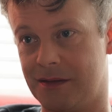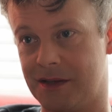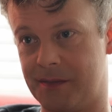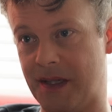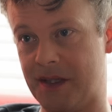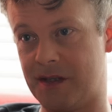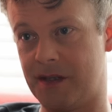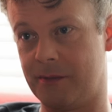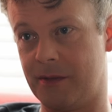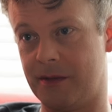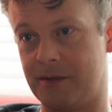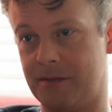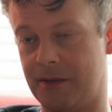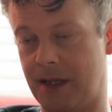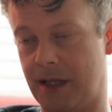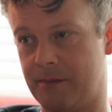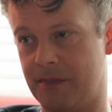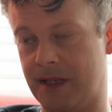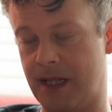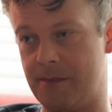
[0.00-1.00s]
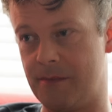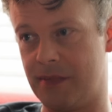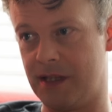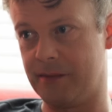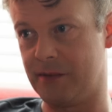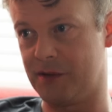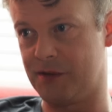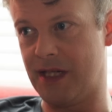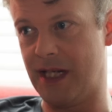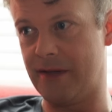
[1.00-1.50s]
Especially when
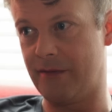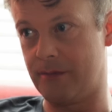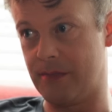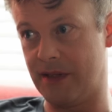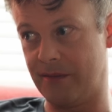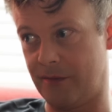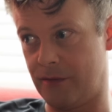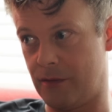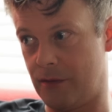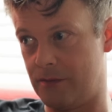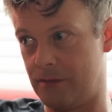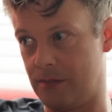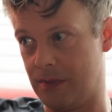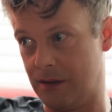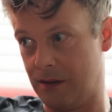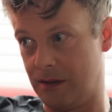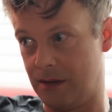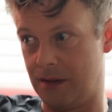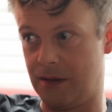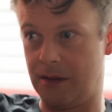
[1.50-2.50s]
Kimberley was driving me from